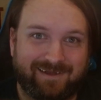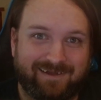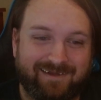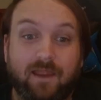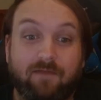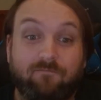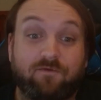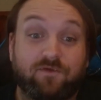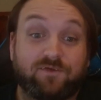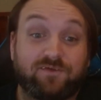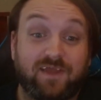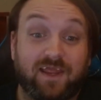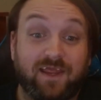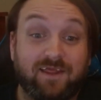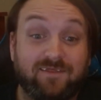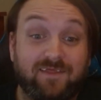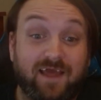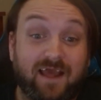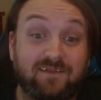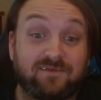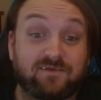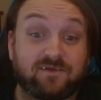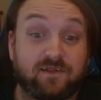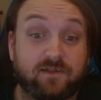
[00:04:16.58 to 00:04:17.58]
If you're saying
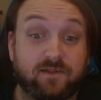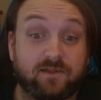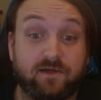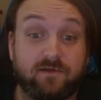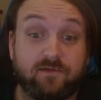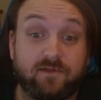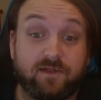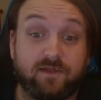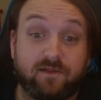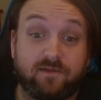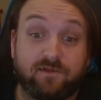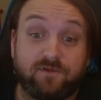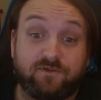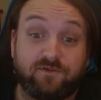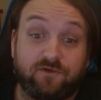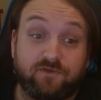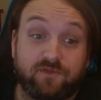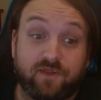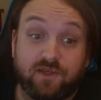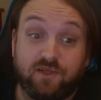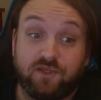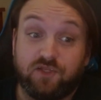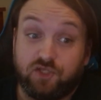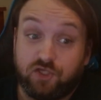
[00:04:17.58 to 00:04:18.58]
that's clearly a lizard,
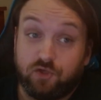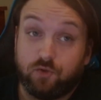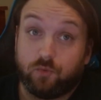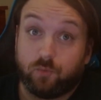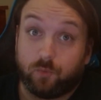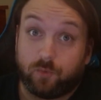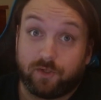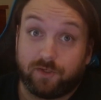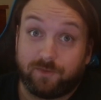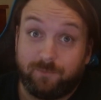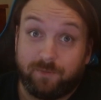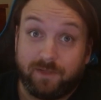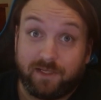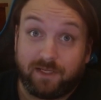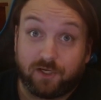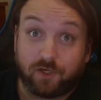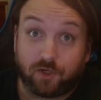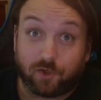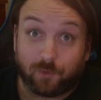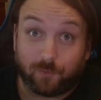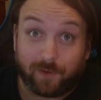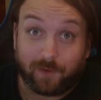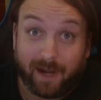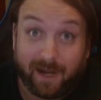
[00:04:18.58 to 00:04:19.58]
then you would be
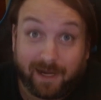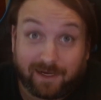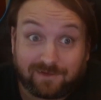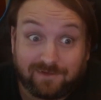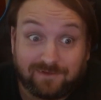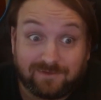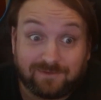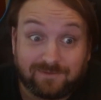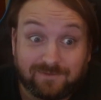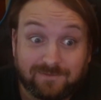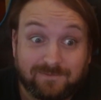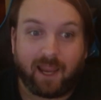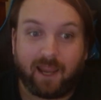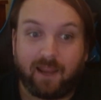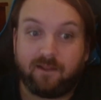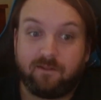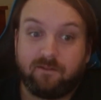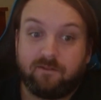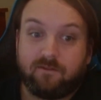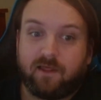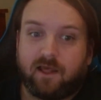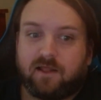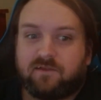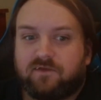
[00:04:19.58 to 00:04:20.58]
correct.
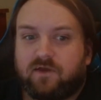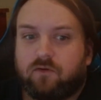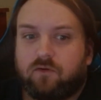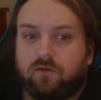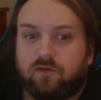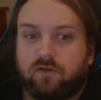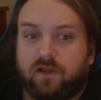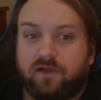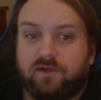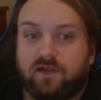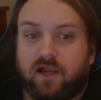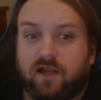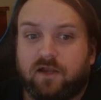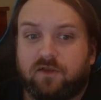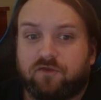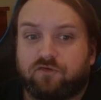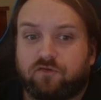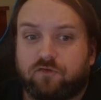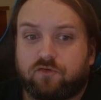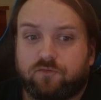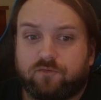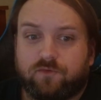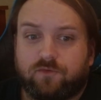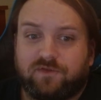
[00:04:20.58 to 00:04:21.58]
And that's how a lot of
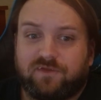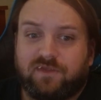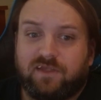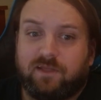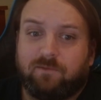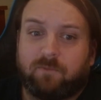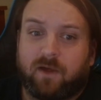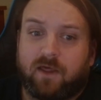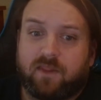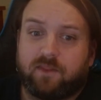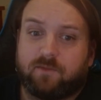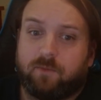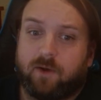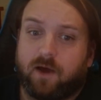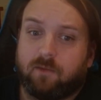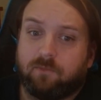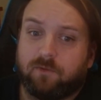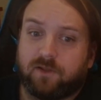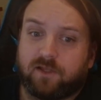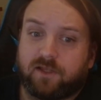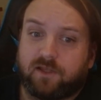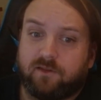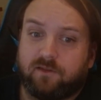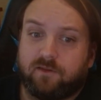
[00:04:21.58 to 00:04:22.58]
dinosaurs were seen by the
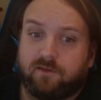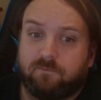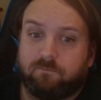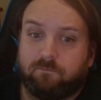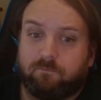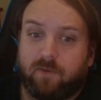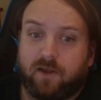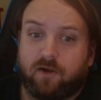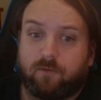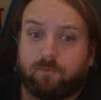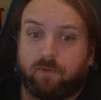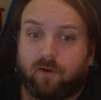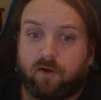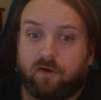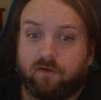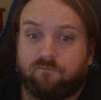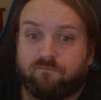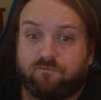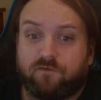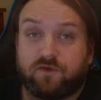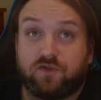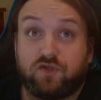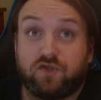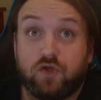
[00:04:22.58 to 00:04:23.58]
public in the better part
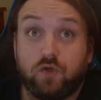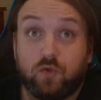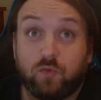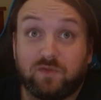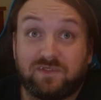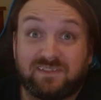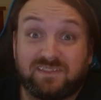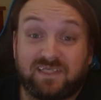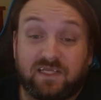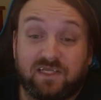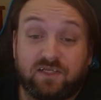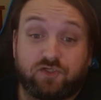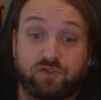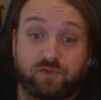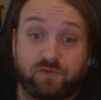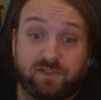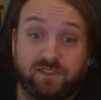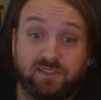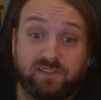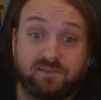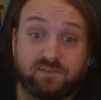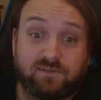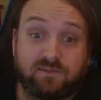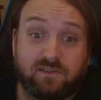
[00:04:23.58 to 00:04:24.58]
for 2
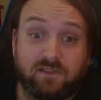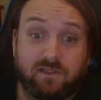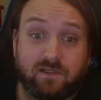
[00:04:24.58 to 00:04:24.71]
centuries.